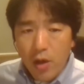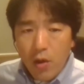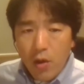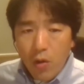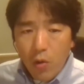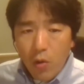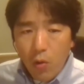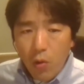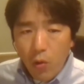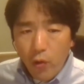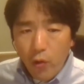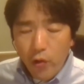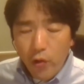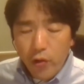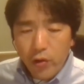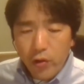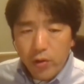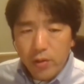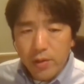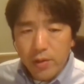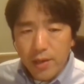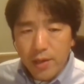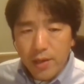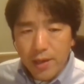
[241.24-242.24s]

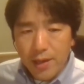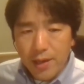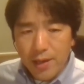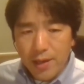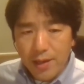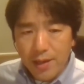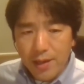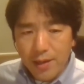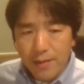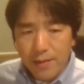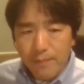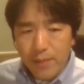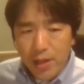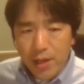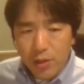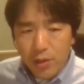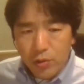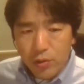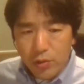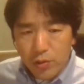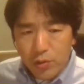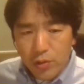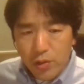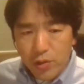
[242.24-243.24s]
or
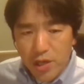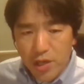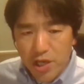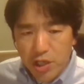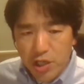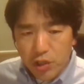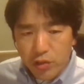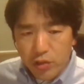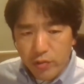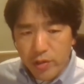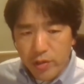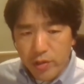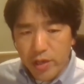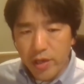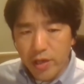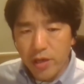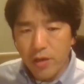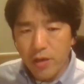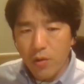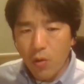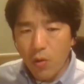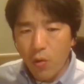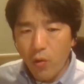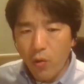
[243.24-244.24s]
balloon
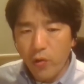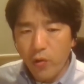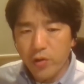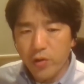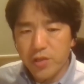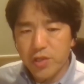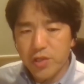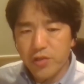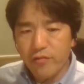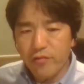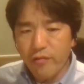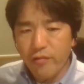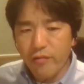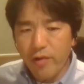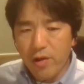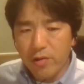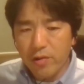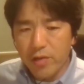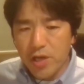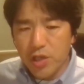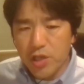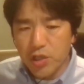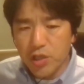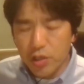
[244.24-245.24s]
injury or
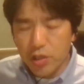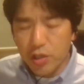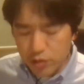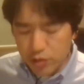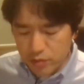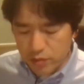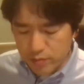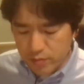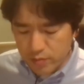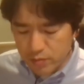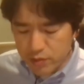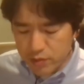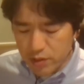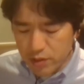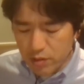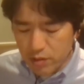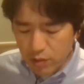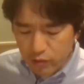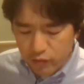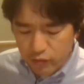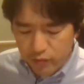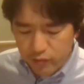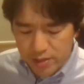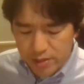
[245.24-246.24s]
strong injection of the
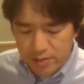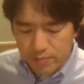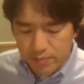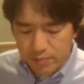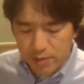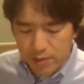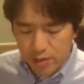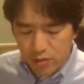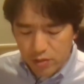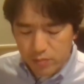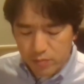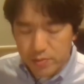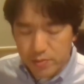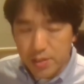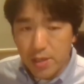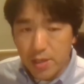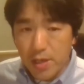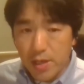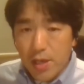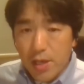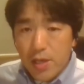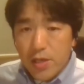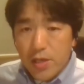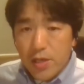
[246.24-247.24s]
contrast medium.
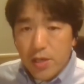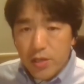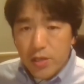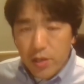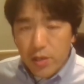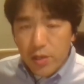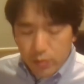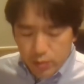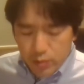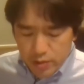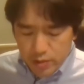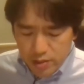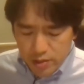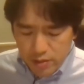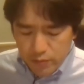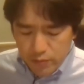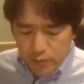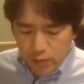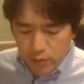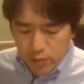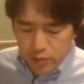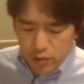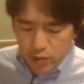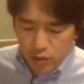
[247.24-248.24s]
So
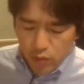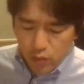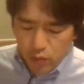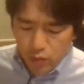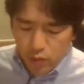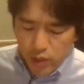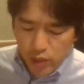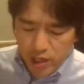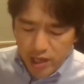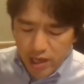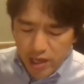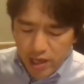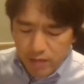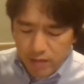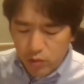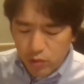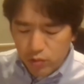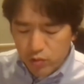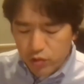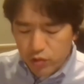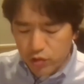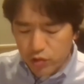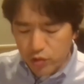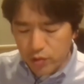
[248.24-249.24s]
therefore, so we
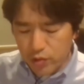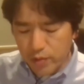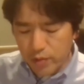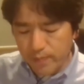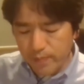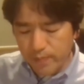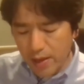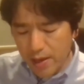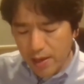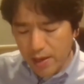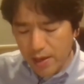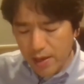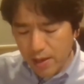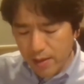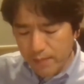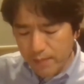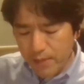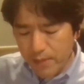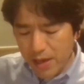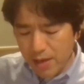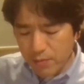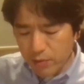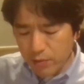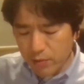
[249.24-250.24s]
labeled
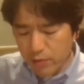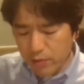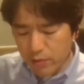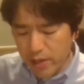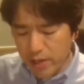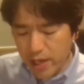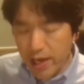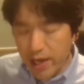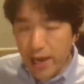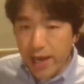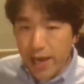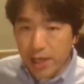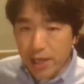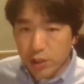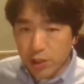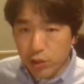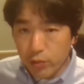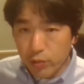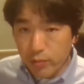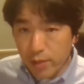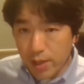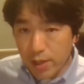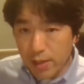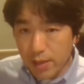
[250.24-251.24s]
pulmonary
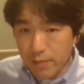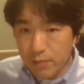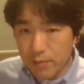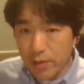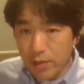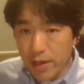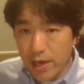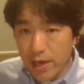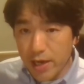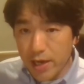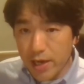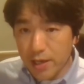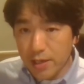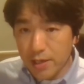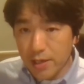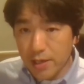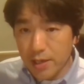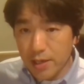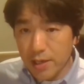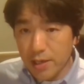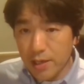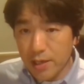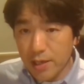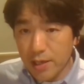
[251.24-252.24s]
angiogram and
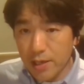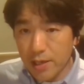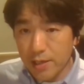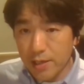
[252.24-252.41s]
we